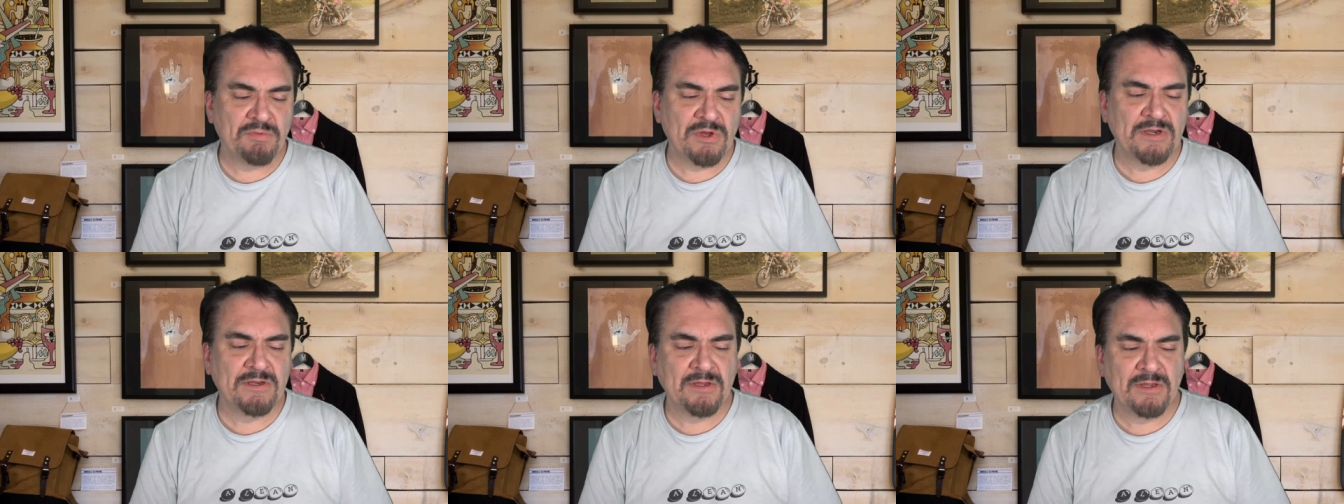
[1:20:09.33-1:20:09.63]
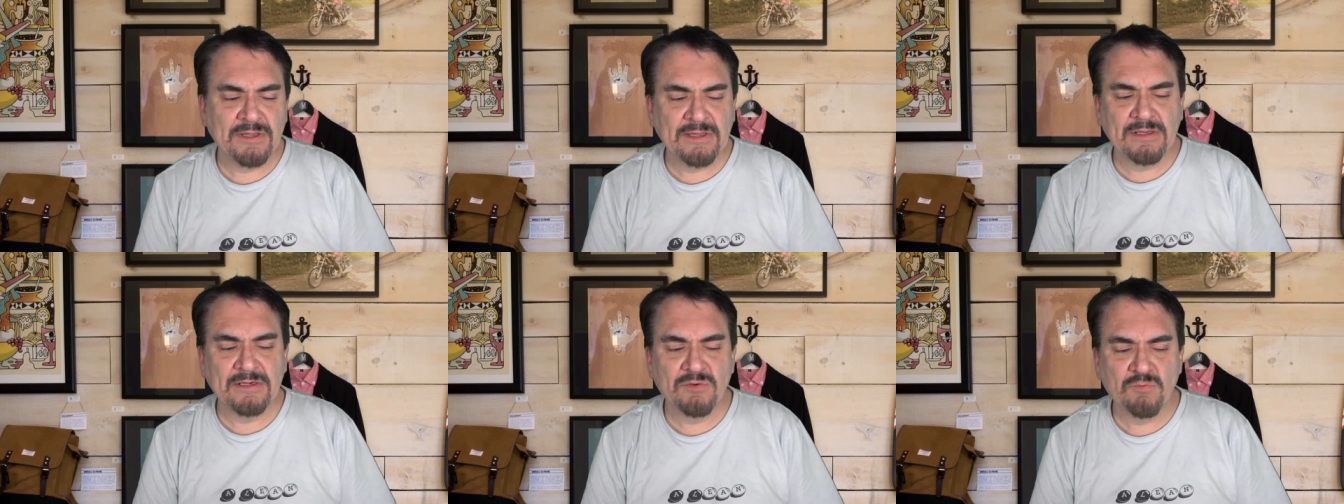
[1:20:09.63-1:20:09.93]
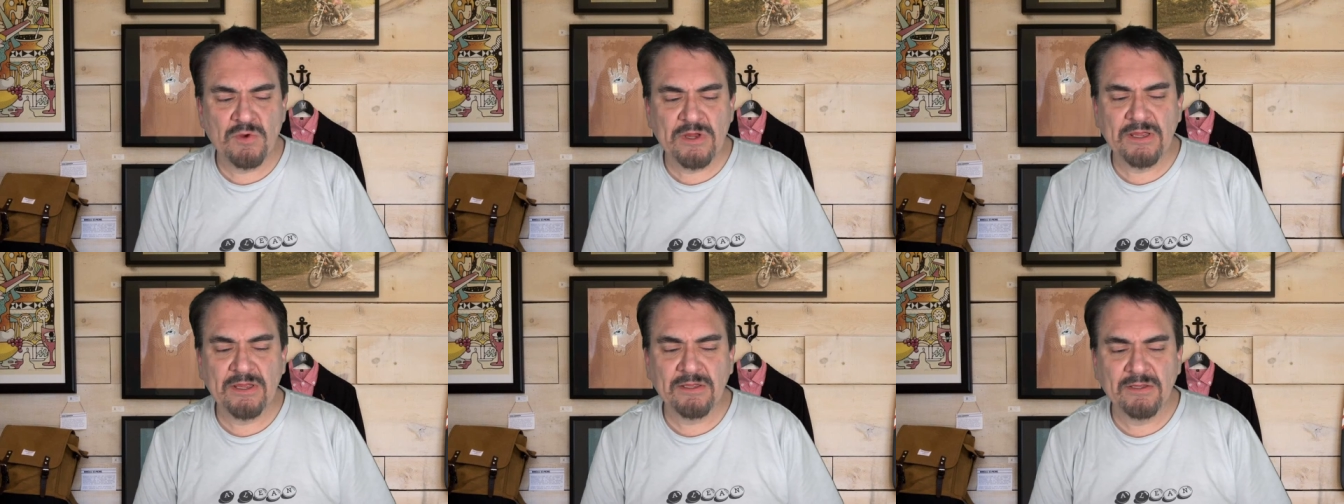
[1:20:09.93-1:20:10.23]
but
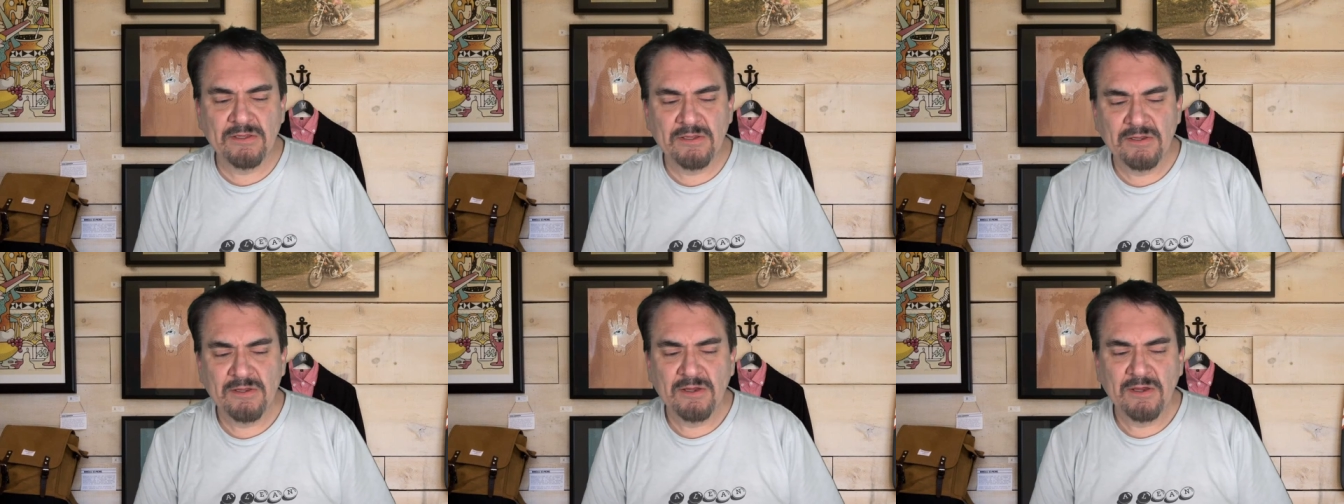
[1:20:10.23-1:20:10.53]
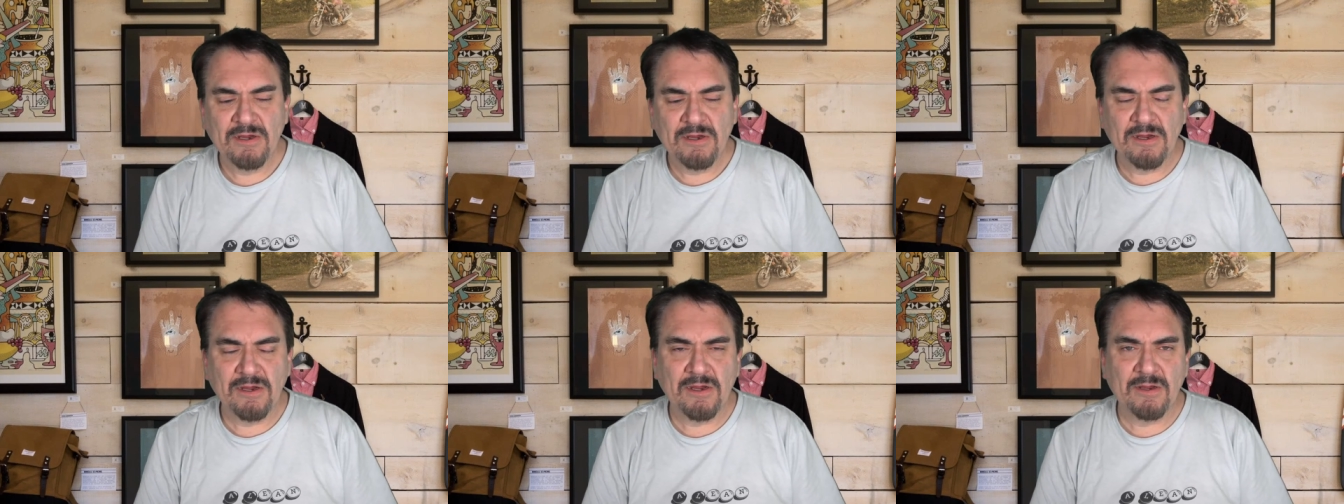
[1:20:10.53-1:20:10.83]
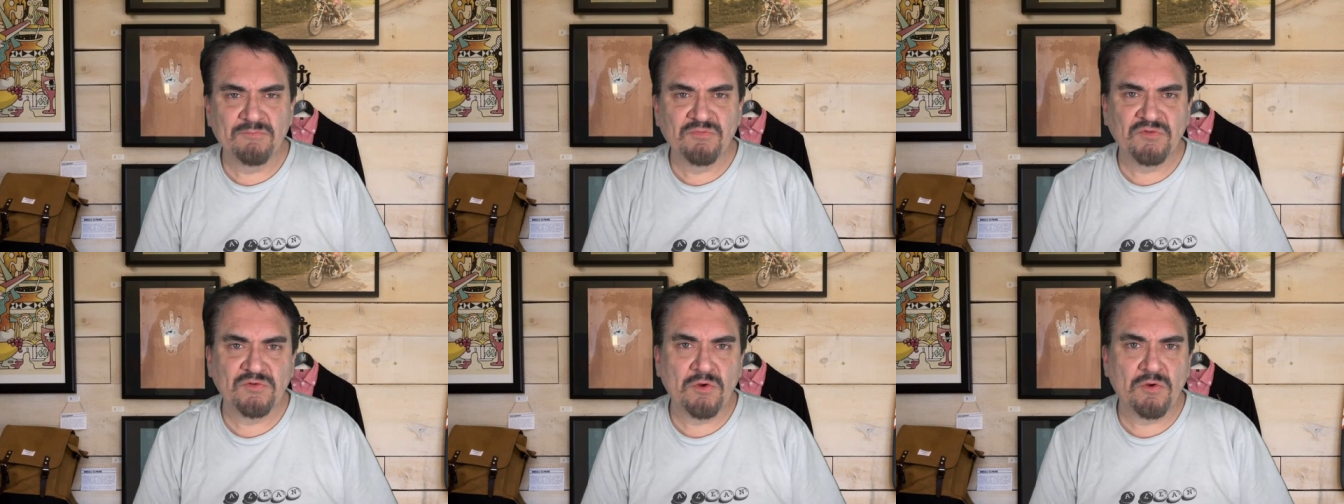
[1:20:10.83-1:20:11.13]
anyway,
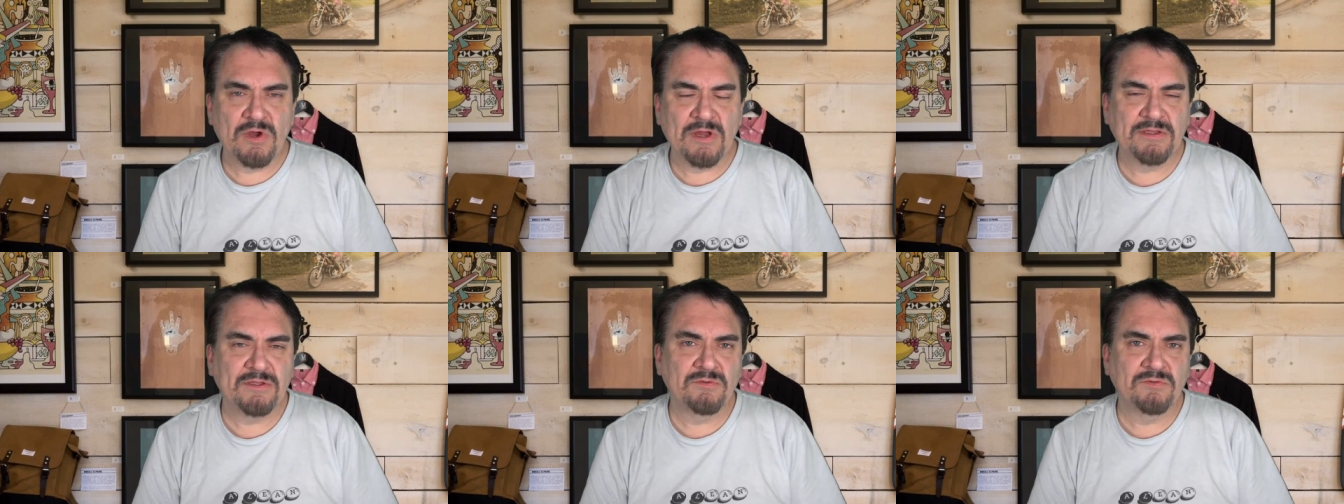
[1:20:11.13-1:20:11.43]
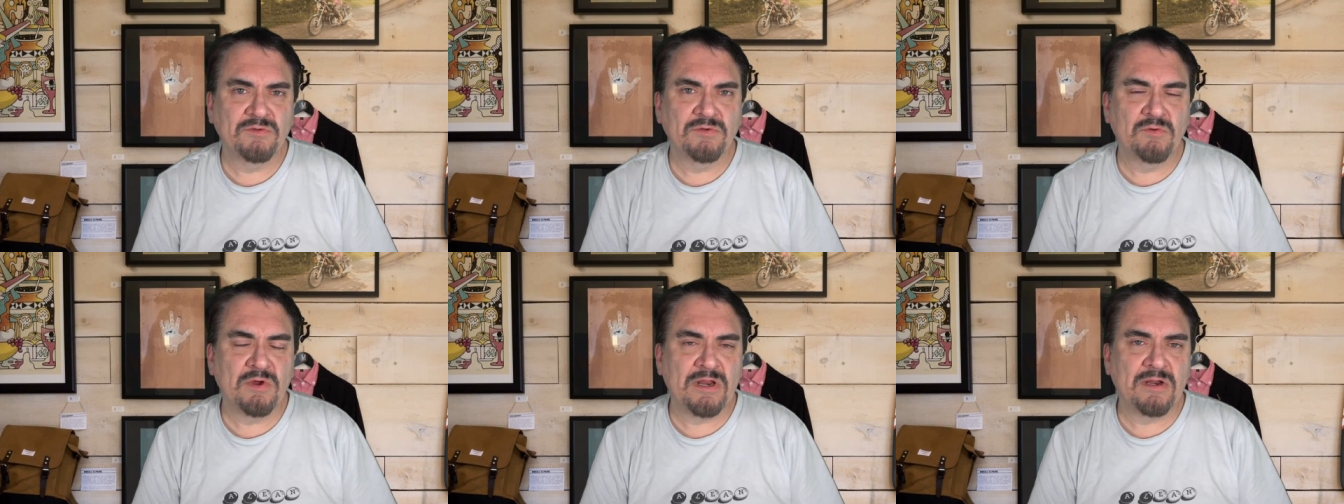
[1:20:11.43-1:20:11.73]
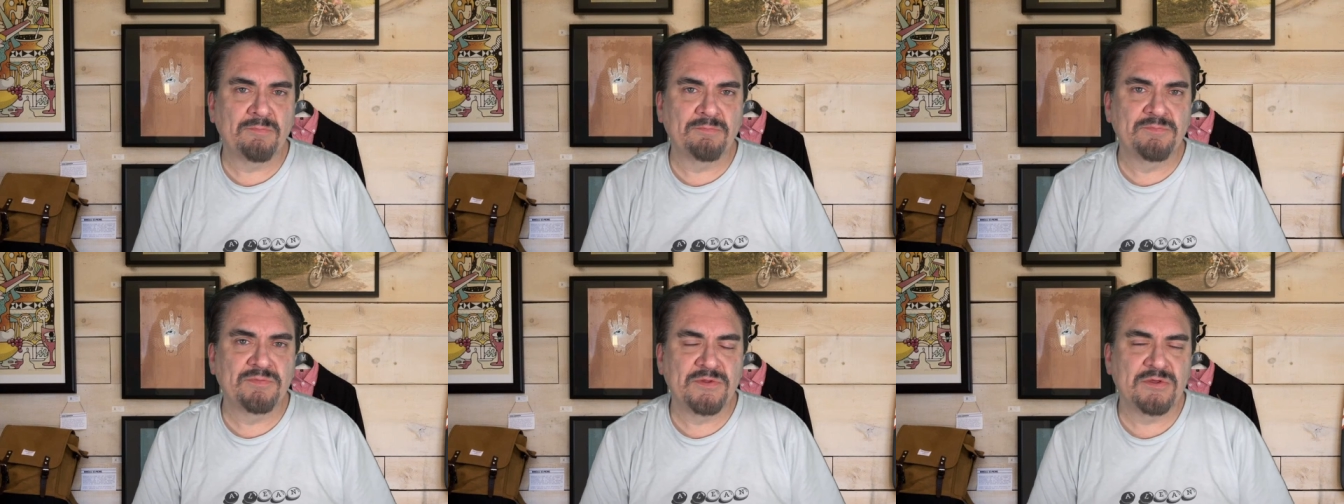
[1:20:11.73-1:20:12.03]
so you
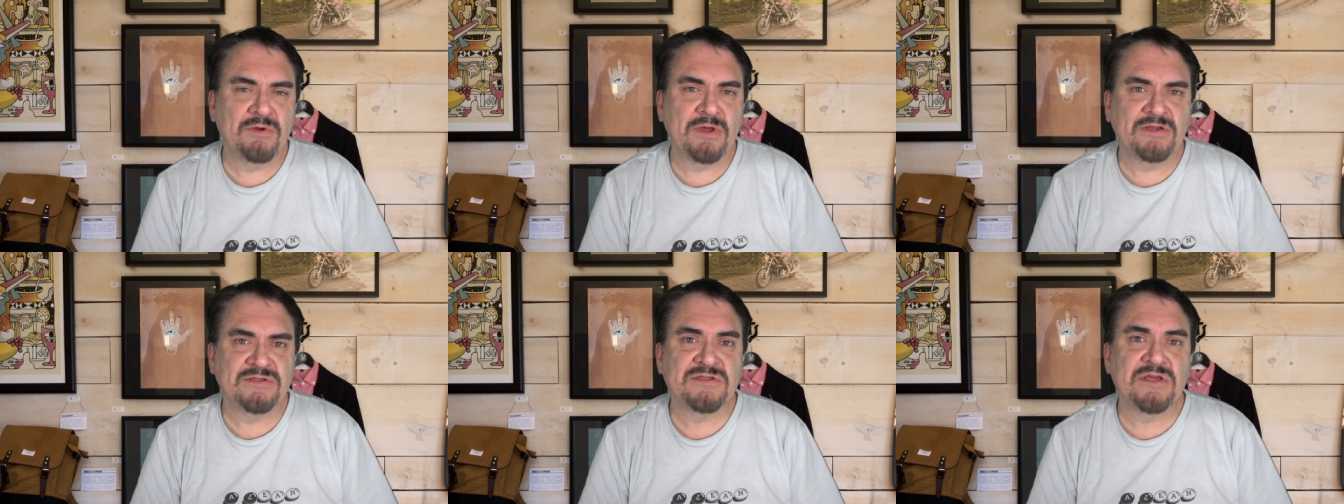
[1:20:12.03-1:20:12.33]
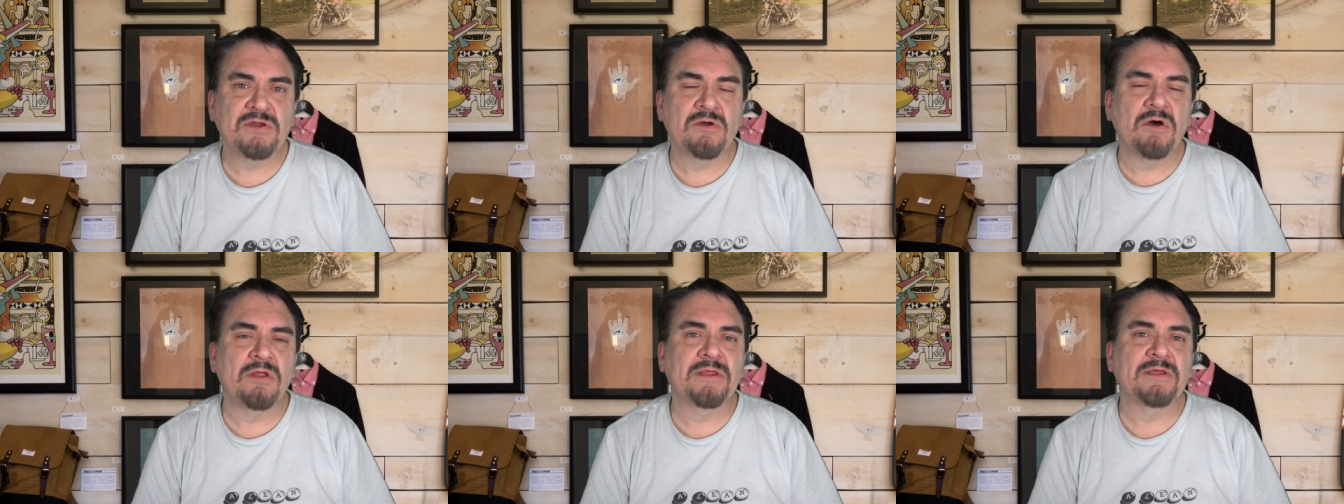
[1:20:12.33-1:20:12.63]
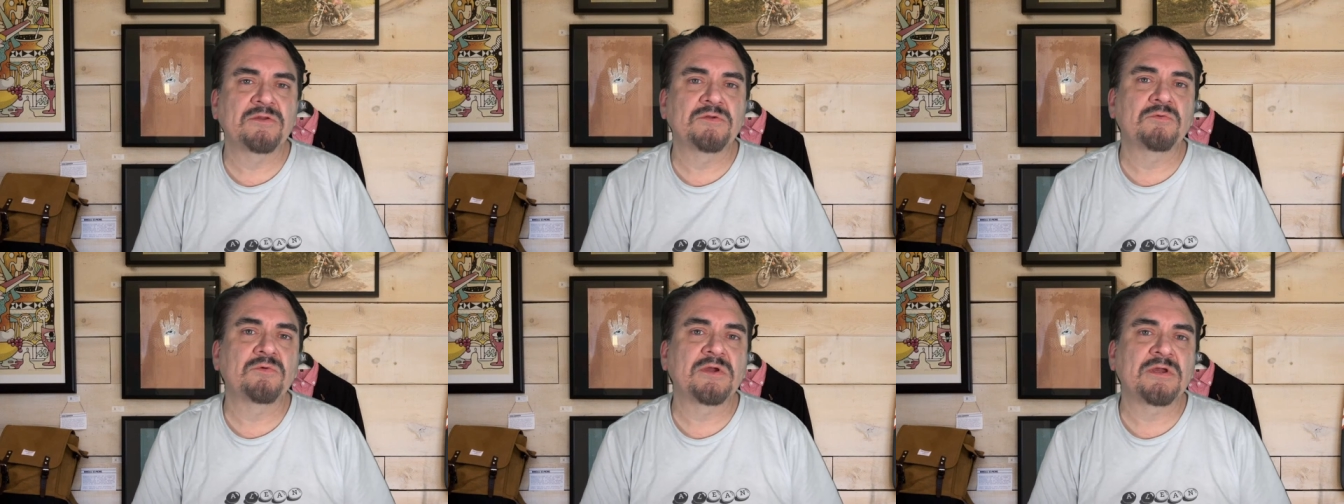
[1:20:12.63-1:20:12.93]
gotta take
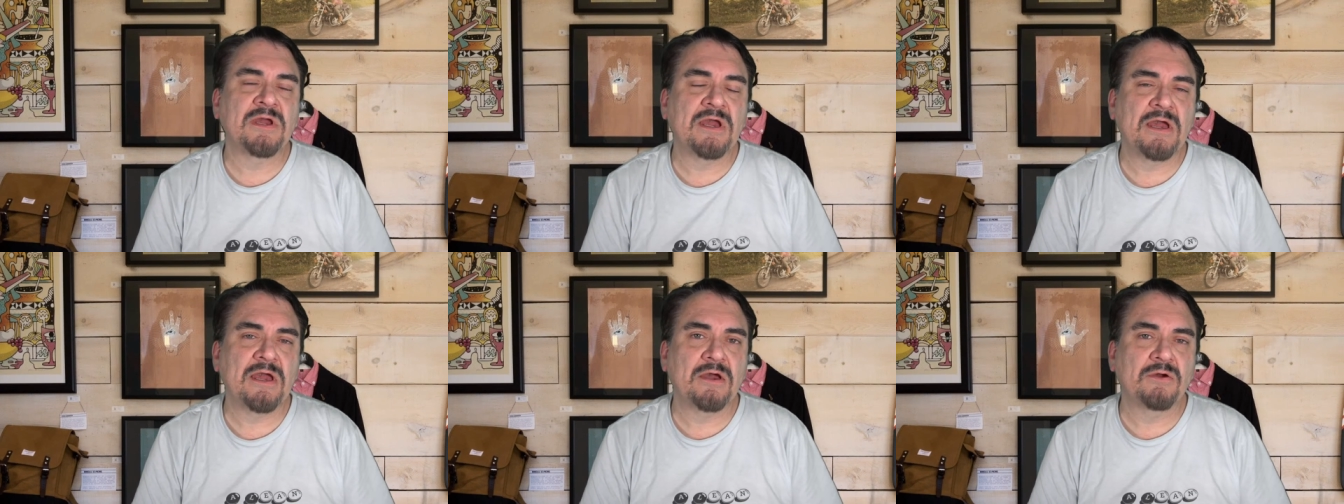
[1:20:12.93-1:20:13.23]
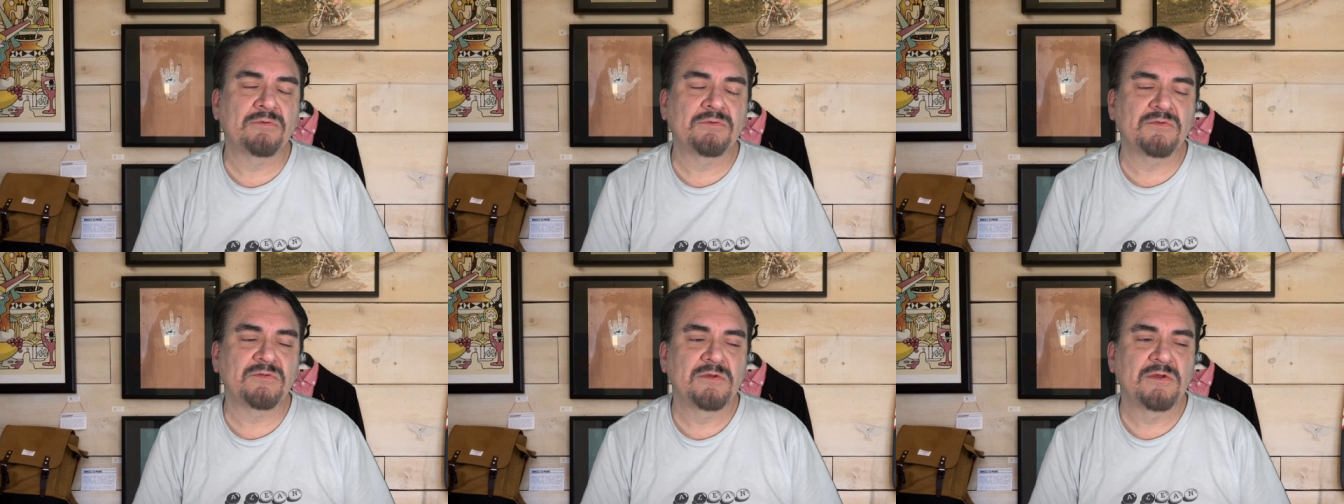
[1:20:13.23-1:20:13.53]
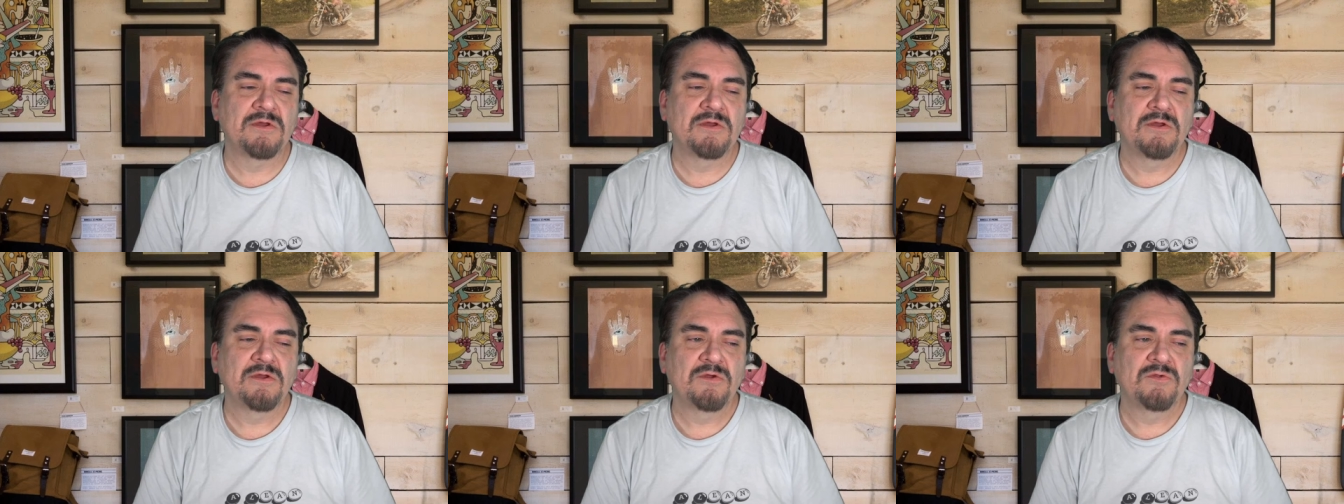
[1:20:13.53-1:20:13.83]
all that into account.